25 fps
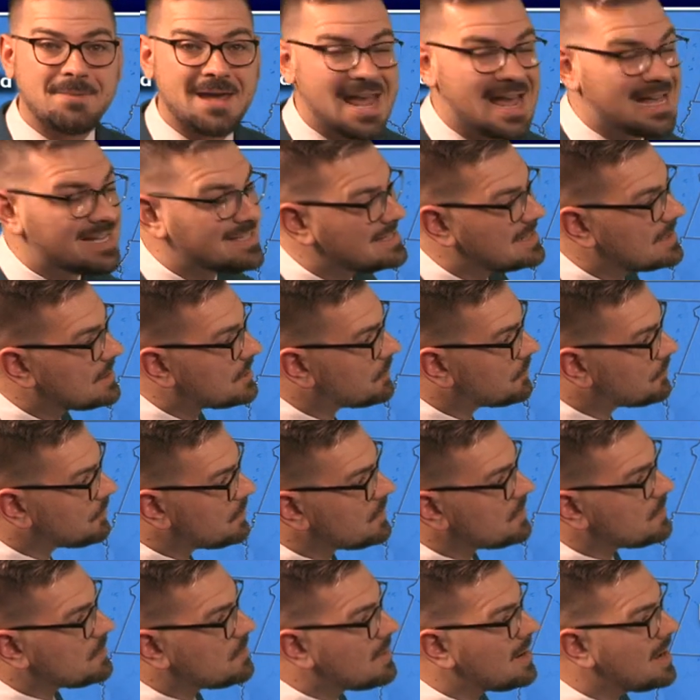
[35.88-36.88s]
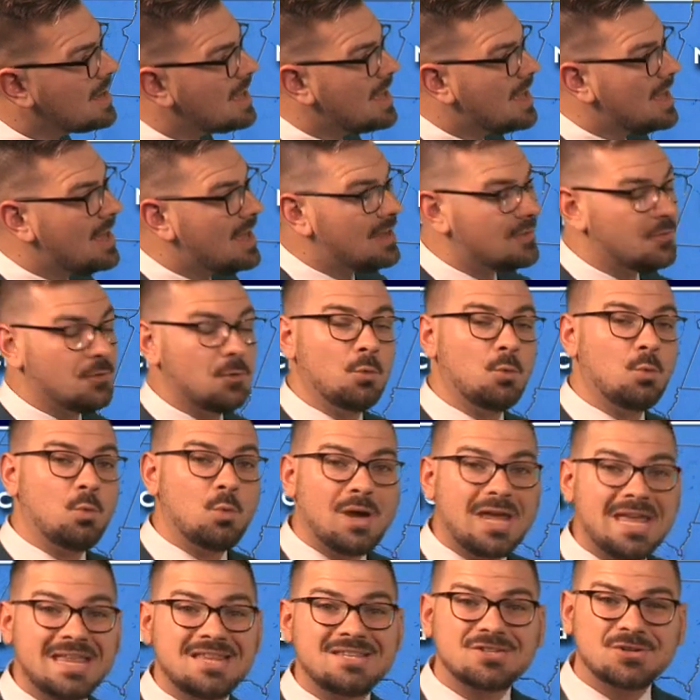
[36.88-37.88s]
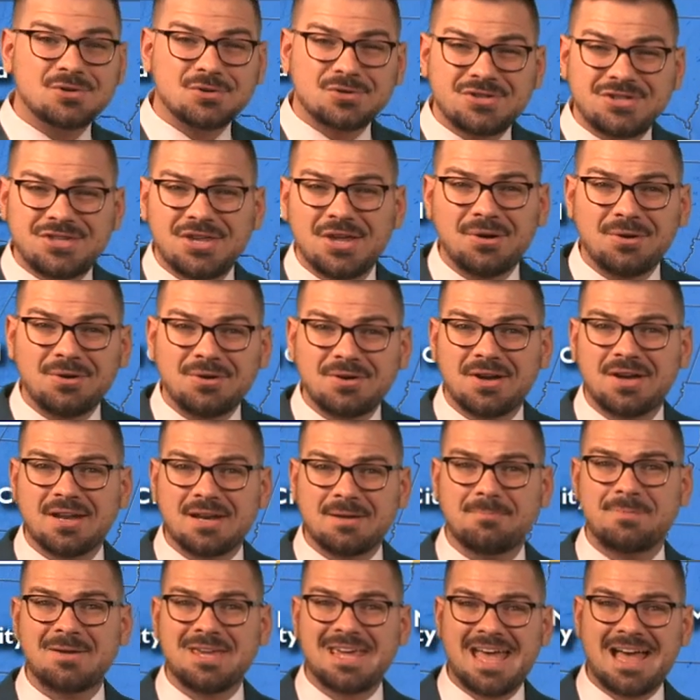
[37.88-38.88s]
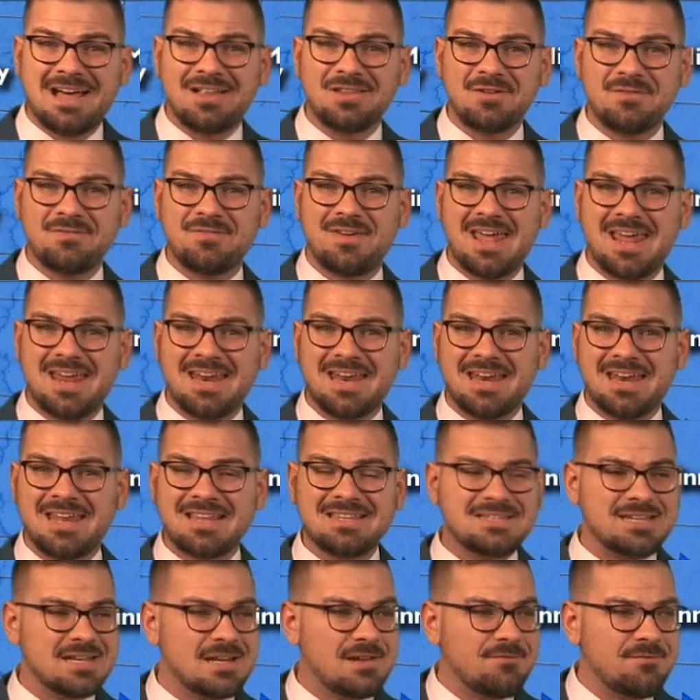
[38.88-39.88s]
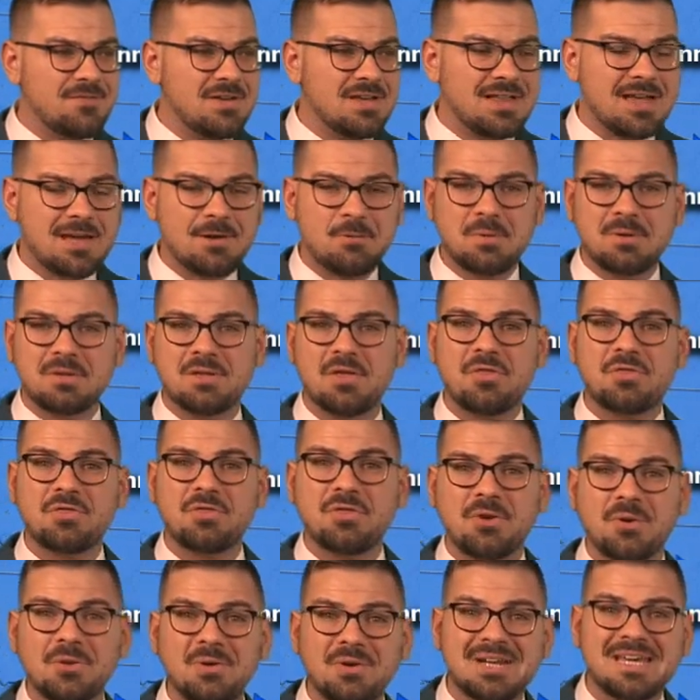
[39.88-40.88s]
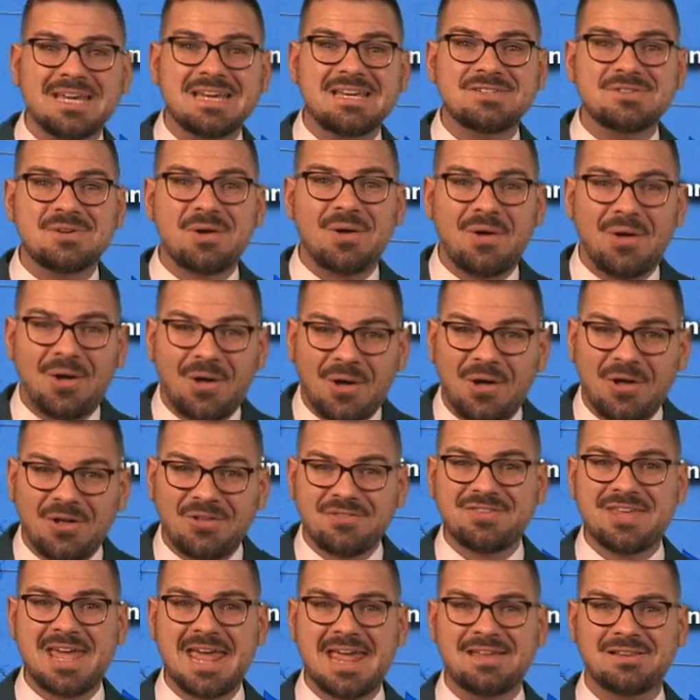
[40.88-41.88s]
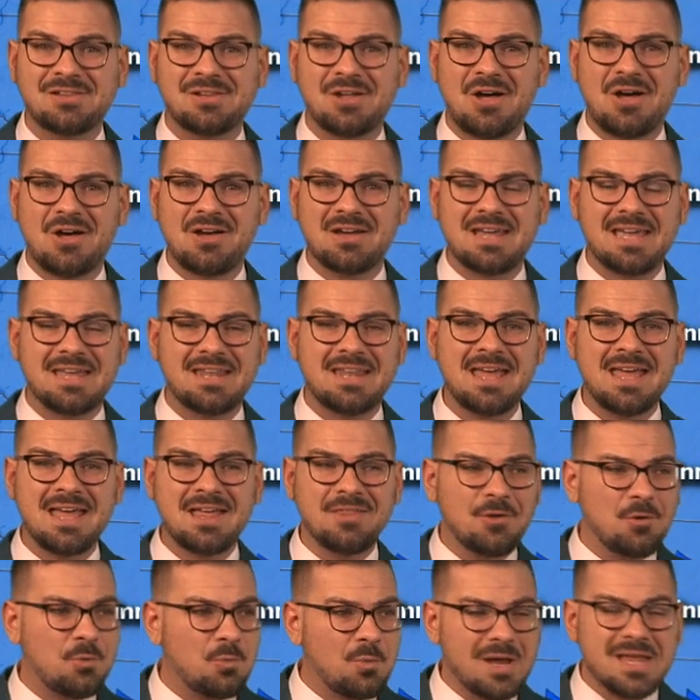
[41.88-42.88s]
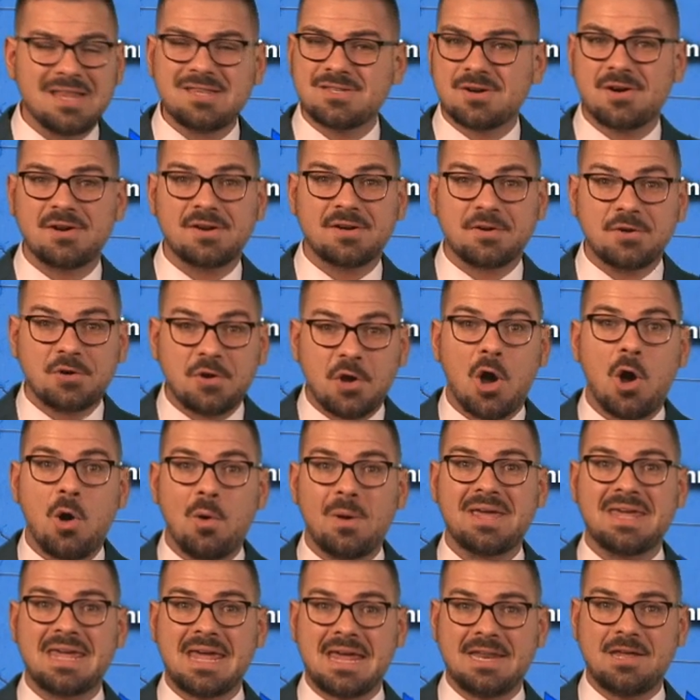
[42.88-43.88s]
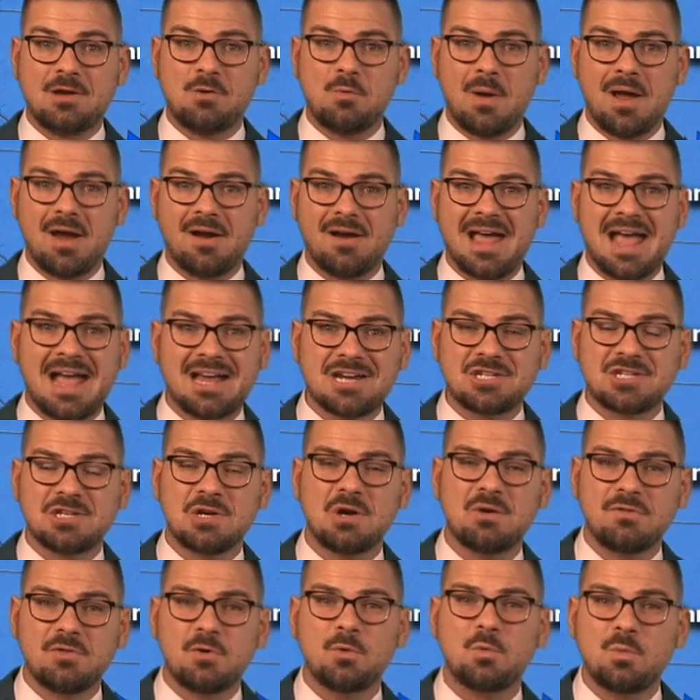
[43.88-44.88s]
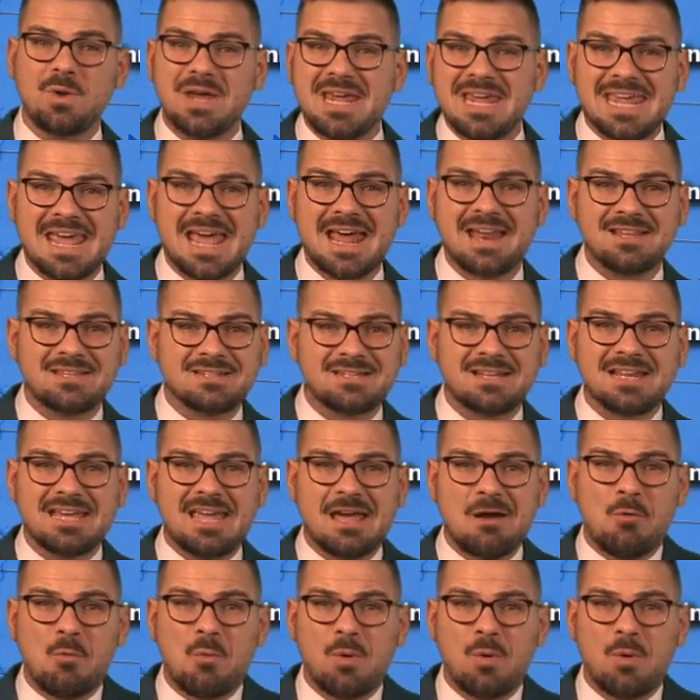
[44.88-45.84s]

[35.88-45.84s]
passing through. The winds are still going to be elevated. It's going to feel like we're in the 30s all day long, and the winds aren't going anywhere. Actually, over the weekend, it's going to get